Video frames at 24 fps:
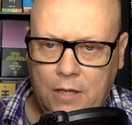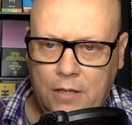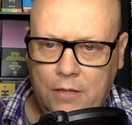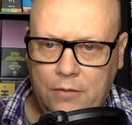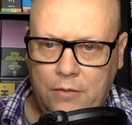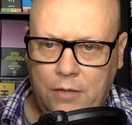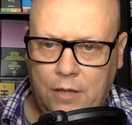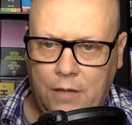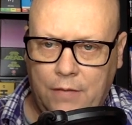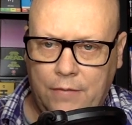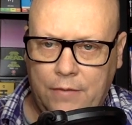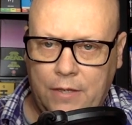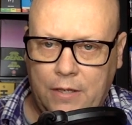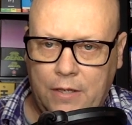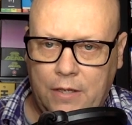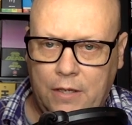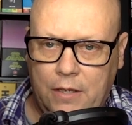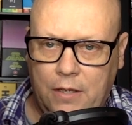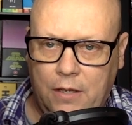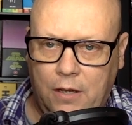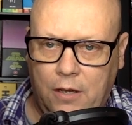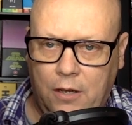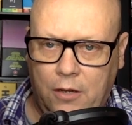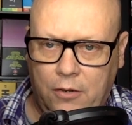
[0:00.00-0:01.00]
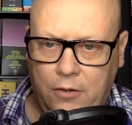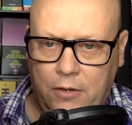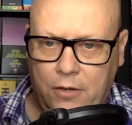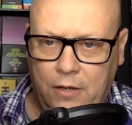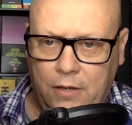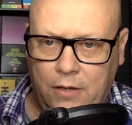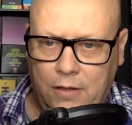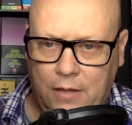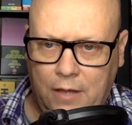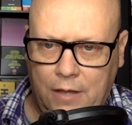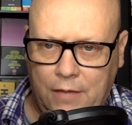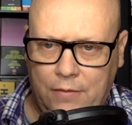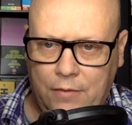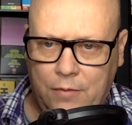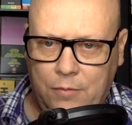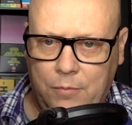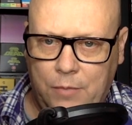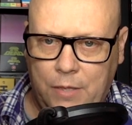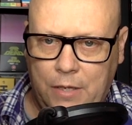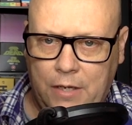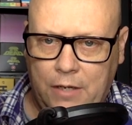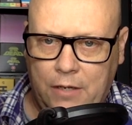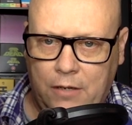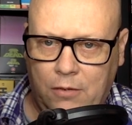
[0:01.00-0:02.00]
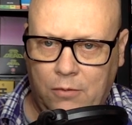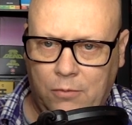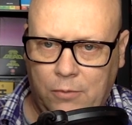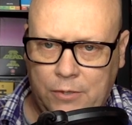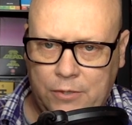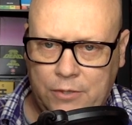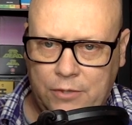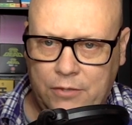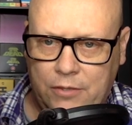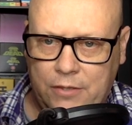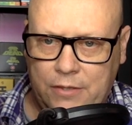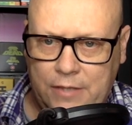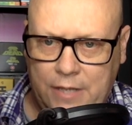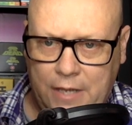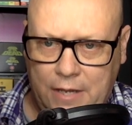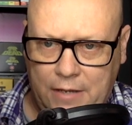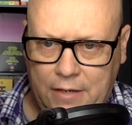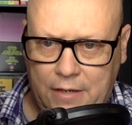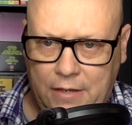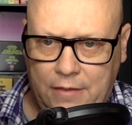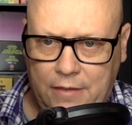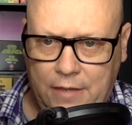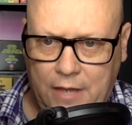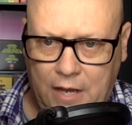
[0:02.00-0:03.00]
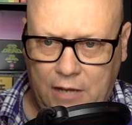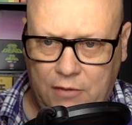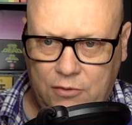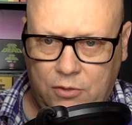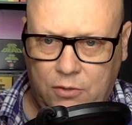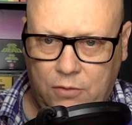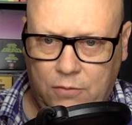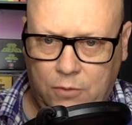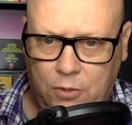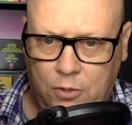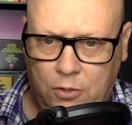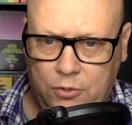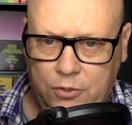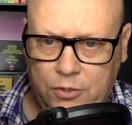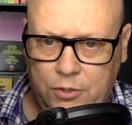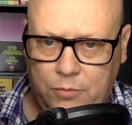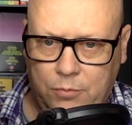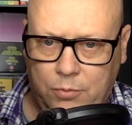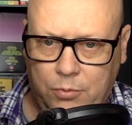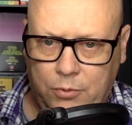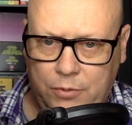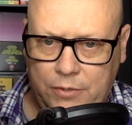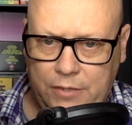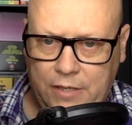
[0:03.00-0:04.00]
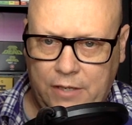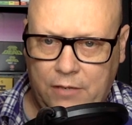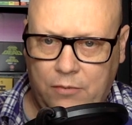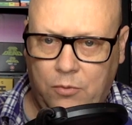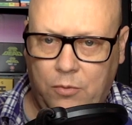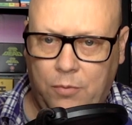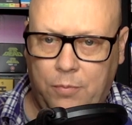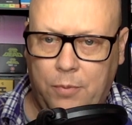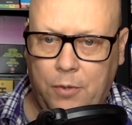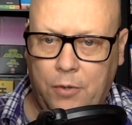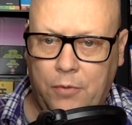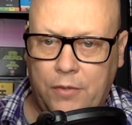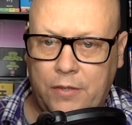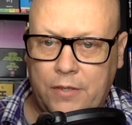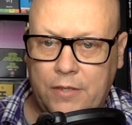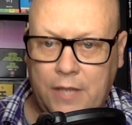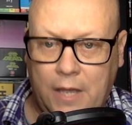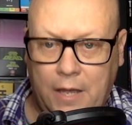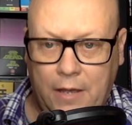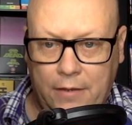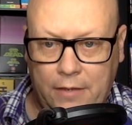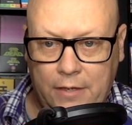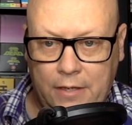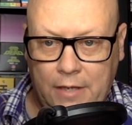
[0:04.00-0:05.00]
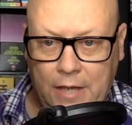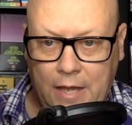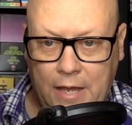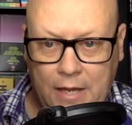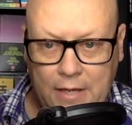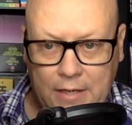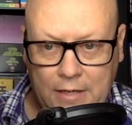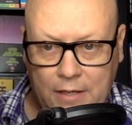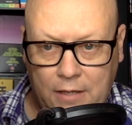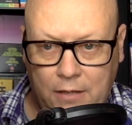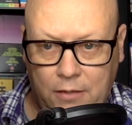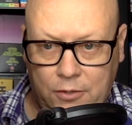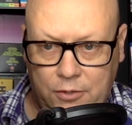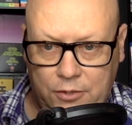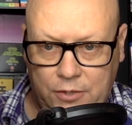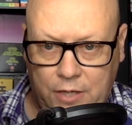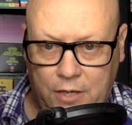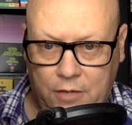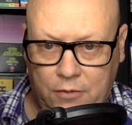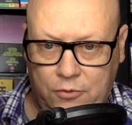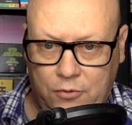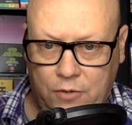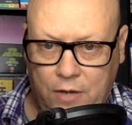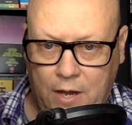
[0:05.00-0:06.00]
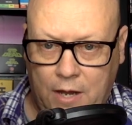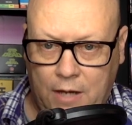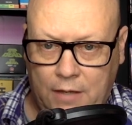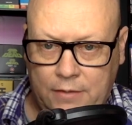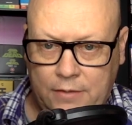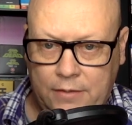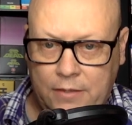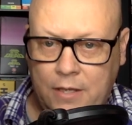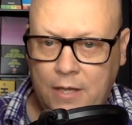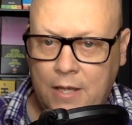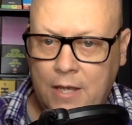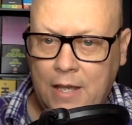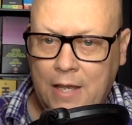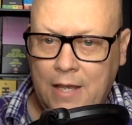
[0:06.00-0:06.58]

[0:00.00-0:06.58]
You have the 111-minute original Italian theatrical version presented with both Italian and English soundtracks,